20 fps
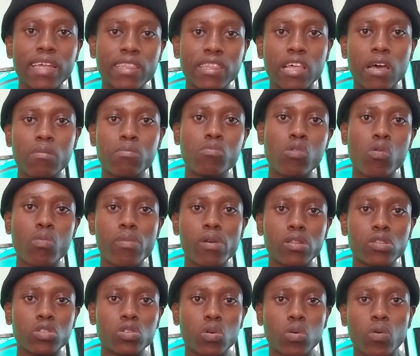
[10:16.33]
that
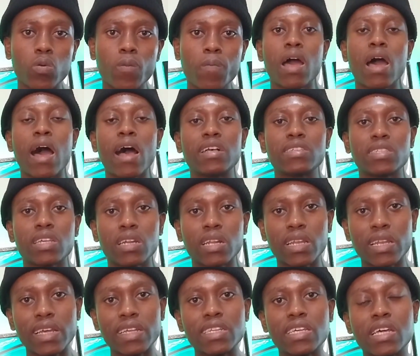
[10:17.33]
moment. So I started
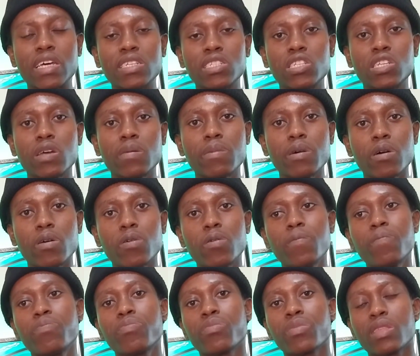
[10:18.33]
learning HTML,
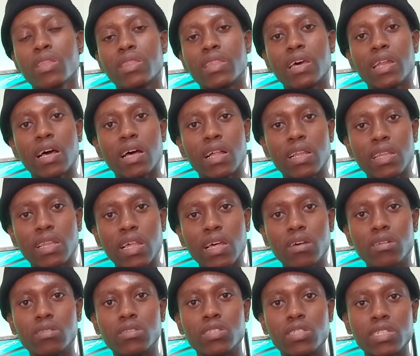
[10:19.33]
then I
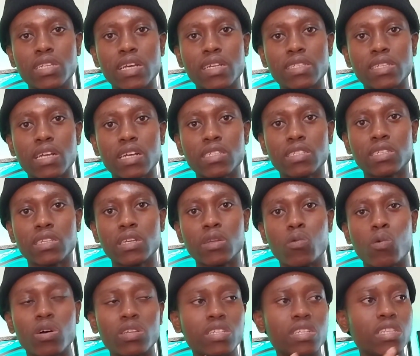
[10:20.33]
learned CSS. It
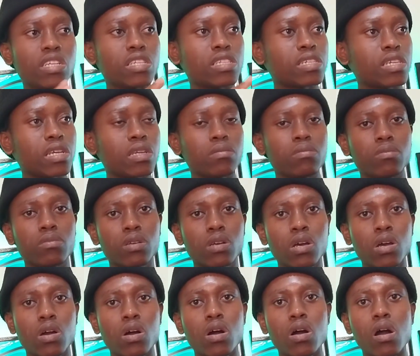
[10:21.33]
was in the same
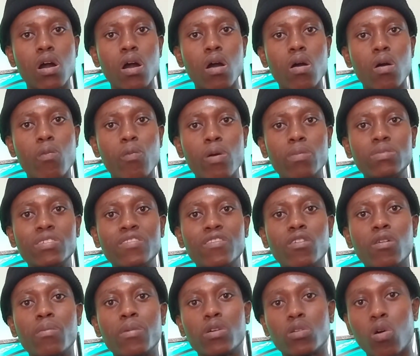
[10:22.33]
web
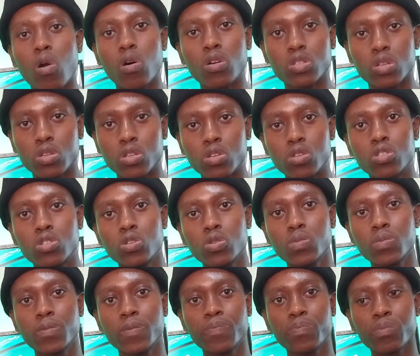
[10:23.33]
development course on
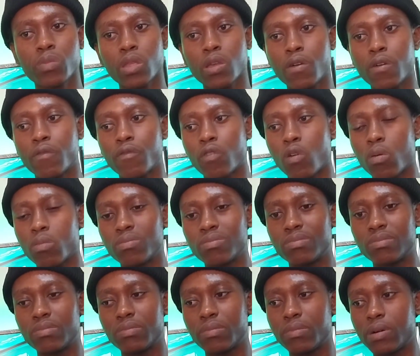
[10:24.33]
YouTube.
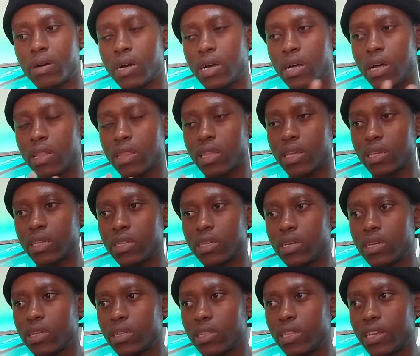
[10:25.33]
From, I think
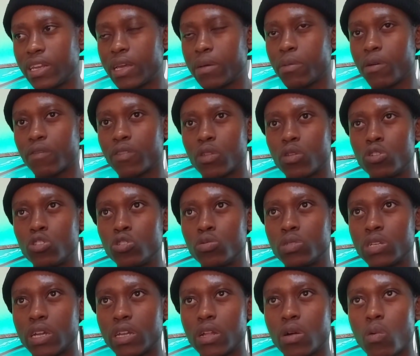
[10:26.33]
the name of the YouTube
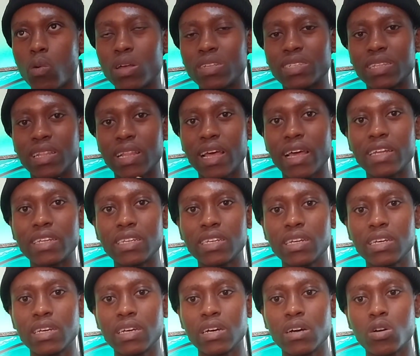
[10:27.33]
channel was
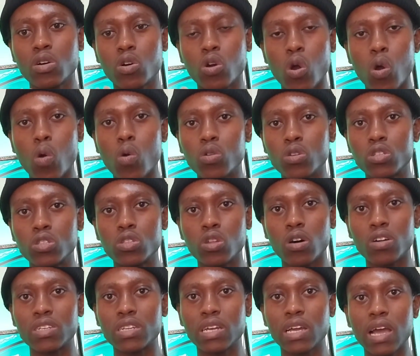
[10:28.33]

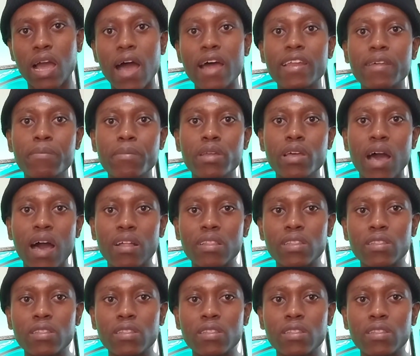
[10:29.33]
learncode.academy.